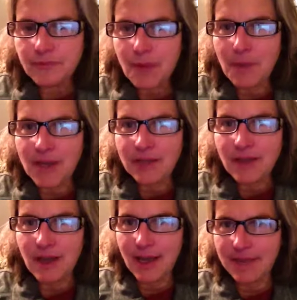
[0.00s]
My
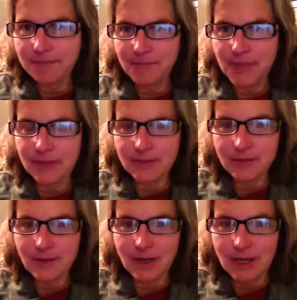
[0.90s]
time
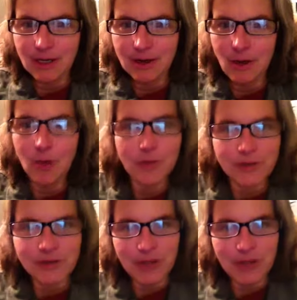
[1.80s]
is almost